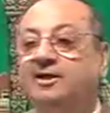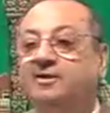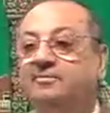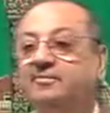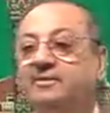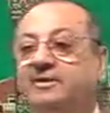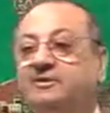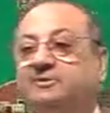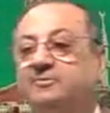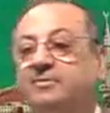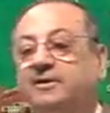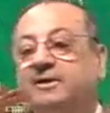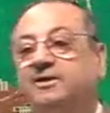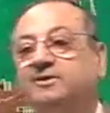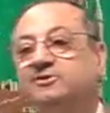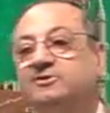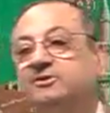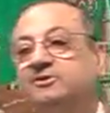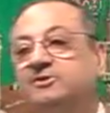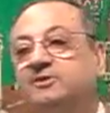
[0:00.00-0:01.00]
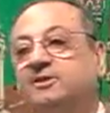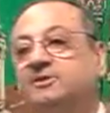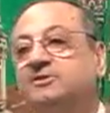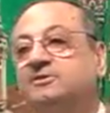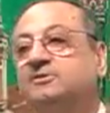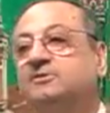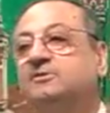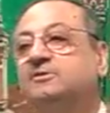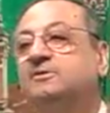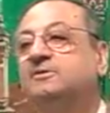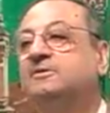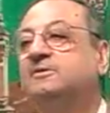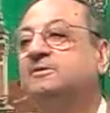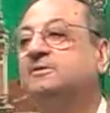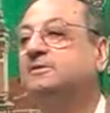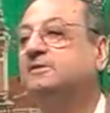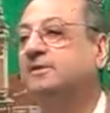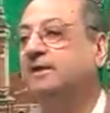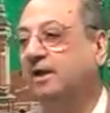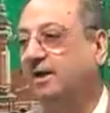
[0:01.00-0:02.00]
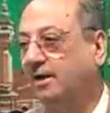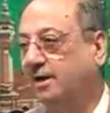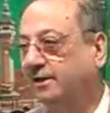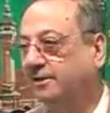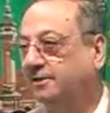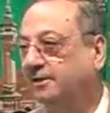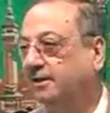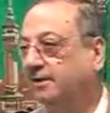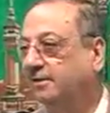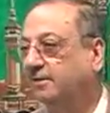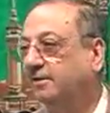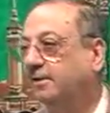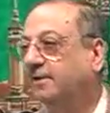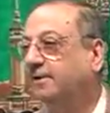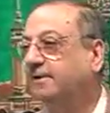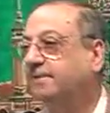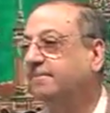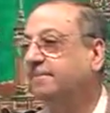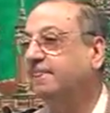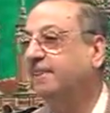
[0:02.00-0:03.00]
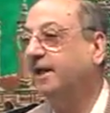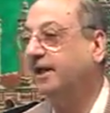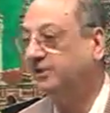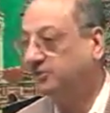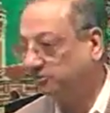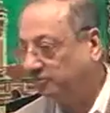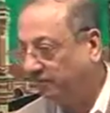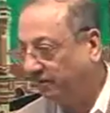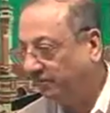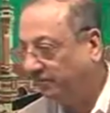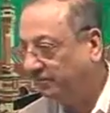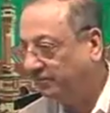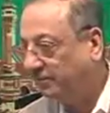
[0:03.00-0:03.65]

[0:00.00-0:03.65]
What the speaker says: means, brothers and sisters, they are either ajwaf